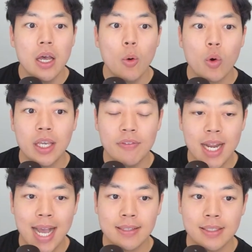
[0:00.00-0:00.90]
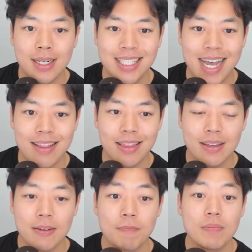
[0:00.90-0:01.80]
We're given x to the 10th
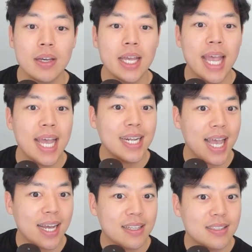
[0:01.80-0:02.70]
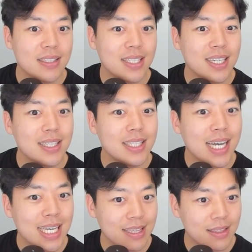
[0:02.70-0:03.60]
and x to the
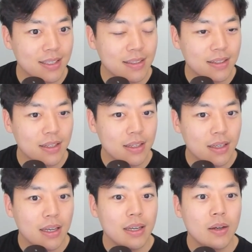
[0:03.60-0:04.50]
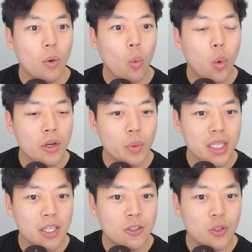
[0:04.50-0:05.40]
9th. What do we
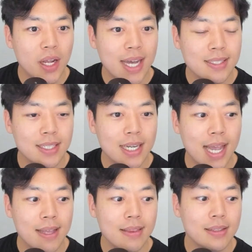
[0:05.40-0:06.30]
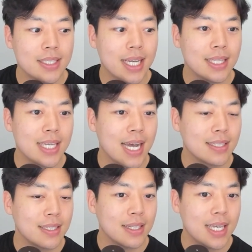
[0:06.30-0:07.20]
need to do to x to the 9th to get to x
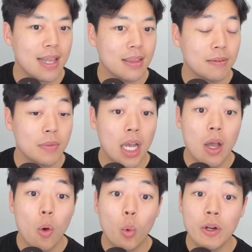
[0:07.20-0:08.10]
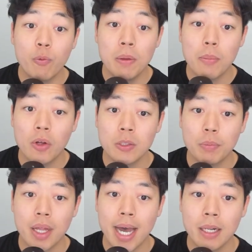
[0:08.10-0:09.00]
to the 10th? What if we
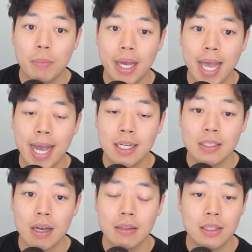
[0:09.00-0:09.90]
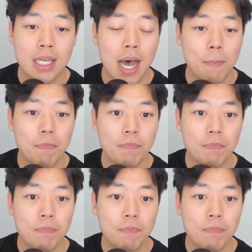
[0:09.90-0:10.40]
multiplied by x on the top?